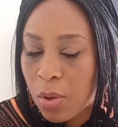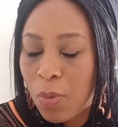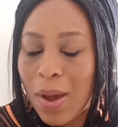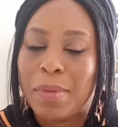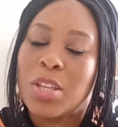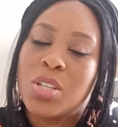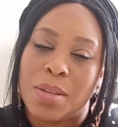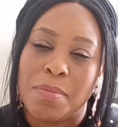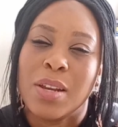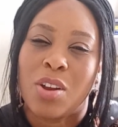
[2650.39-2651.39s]
Well, I mean, you
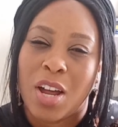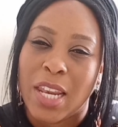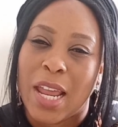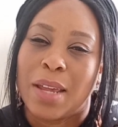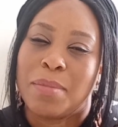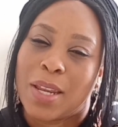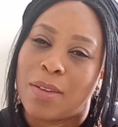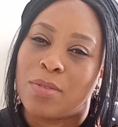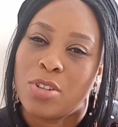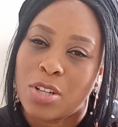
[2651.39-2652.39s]
submit it online, but
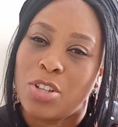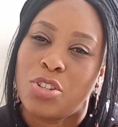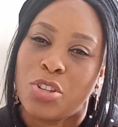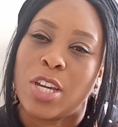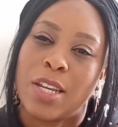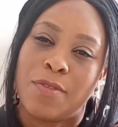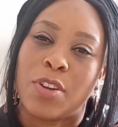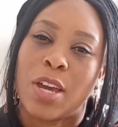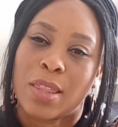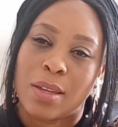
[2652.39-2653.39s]
you're going to do your interview
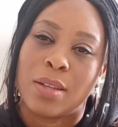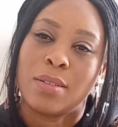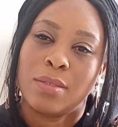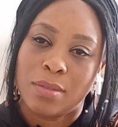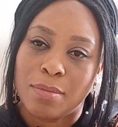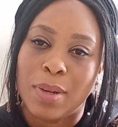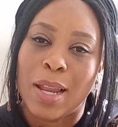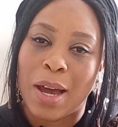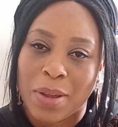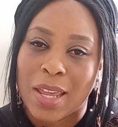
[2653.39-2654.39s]
at the
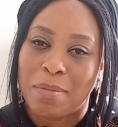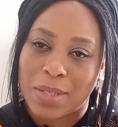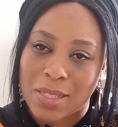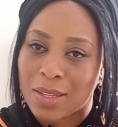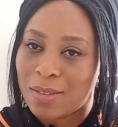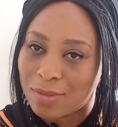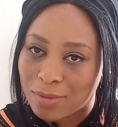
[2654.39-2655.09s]
Malawian Embassy.